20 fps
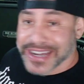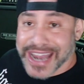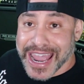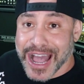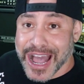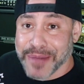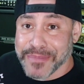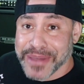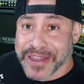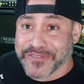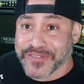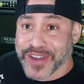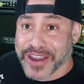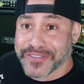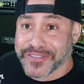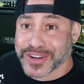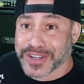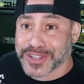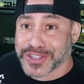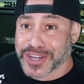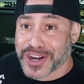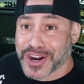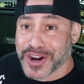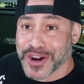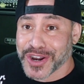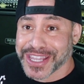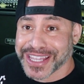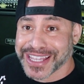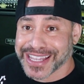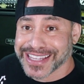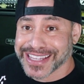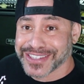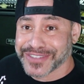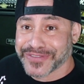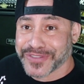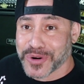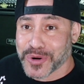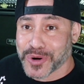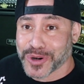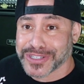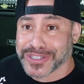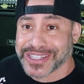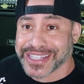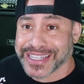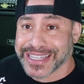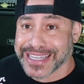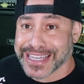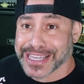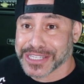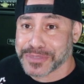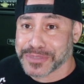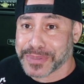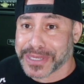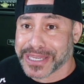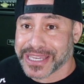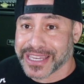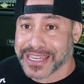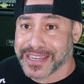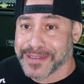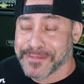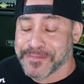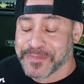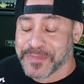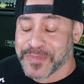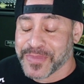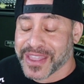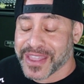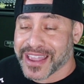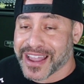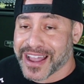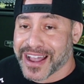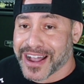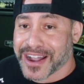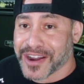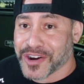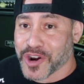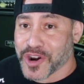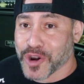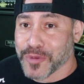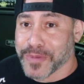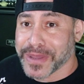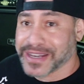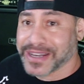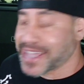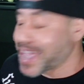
now, my favorite guitar is, of course, the ESP Urban